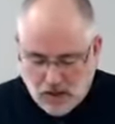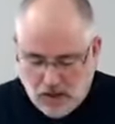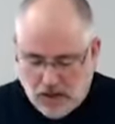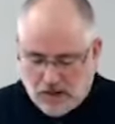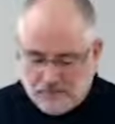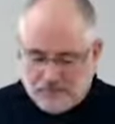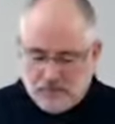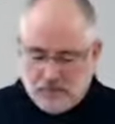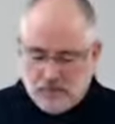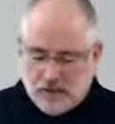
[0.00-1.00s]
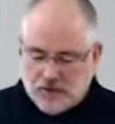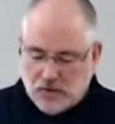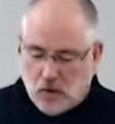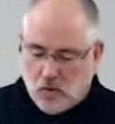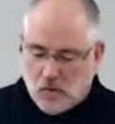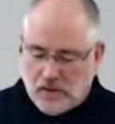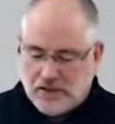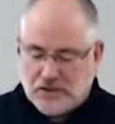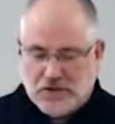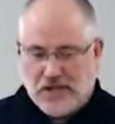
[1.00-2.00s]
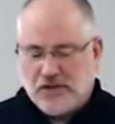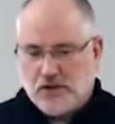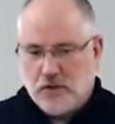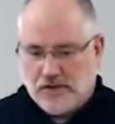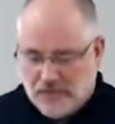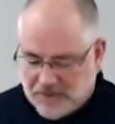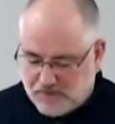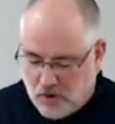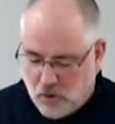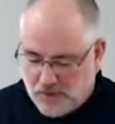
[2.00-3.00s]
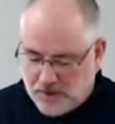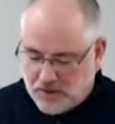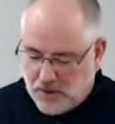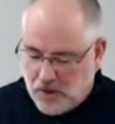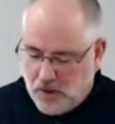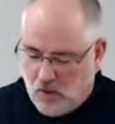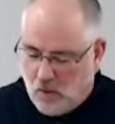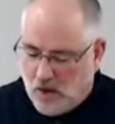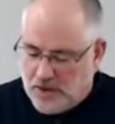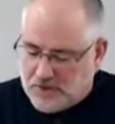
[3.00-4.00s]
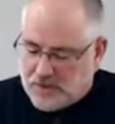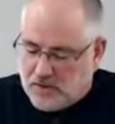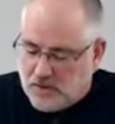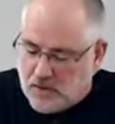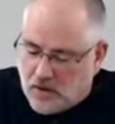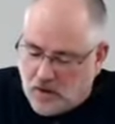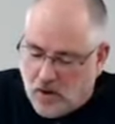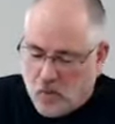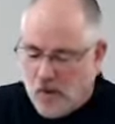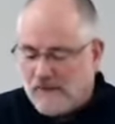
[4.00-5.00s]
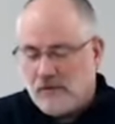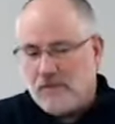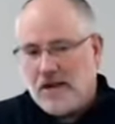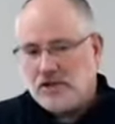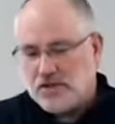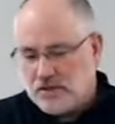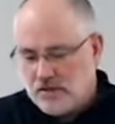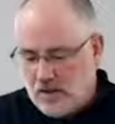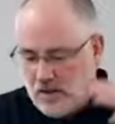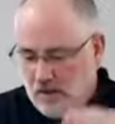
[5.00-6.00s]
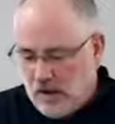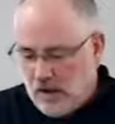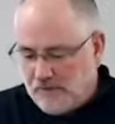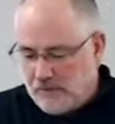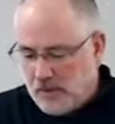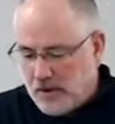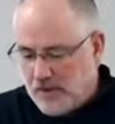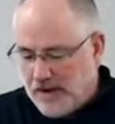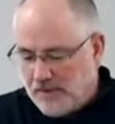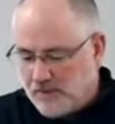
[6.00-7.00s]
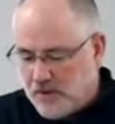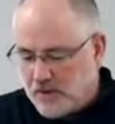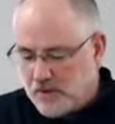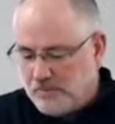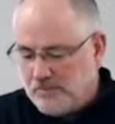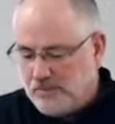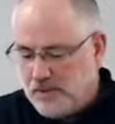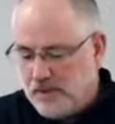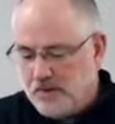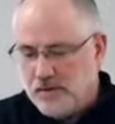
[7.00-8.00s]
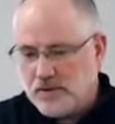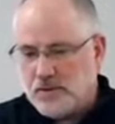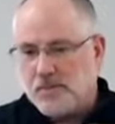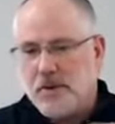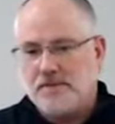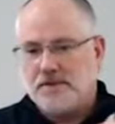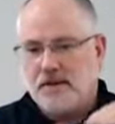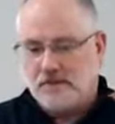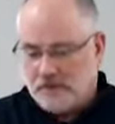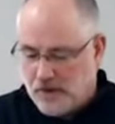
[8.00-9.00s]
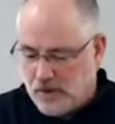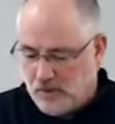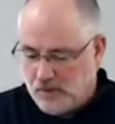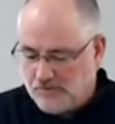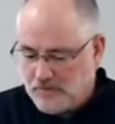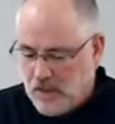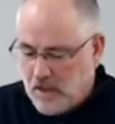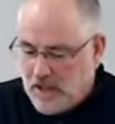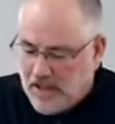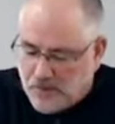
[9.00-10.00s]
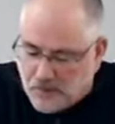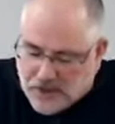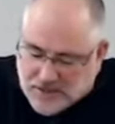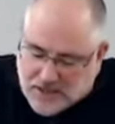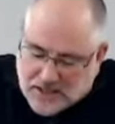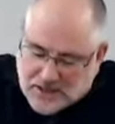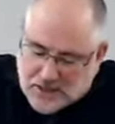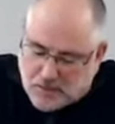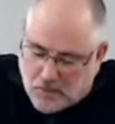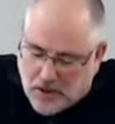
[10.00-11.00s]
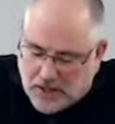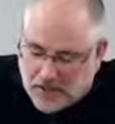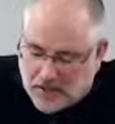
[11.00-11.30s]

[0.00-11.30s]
the sole religious issue at this moment was a reformation of coming out from under the supremacy of the Pope. Henry intended to break,